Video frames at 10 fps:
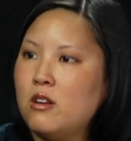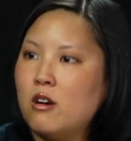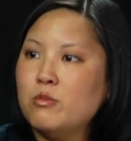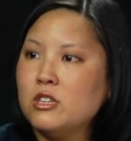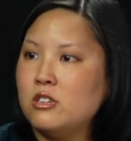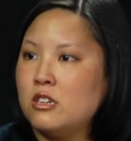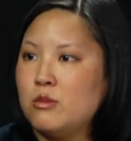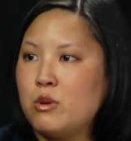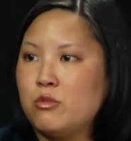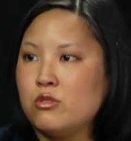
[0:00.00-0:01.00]
our
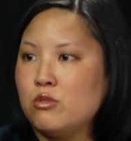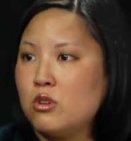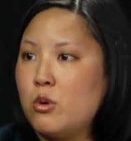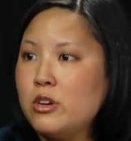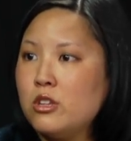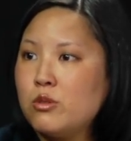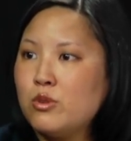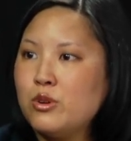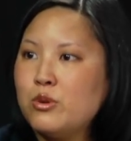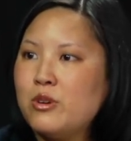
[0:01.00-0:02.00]
military members are going
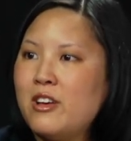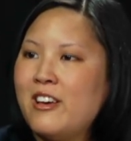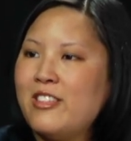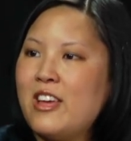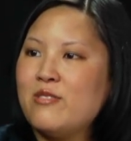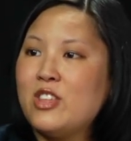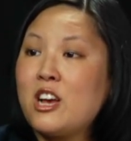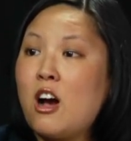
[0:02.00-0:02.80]
through. They have the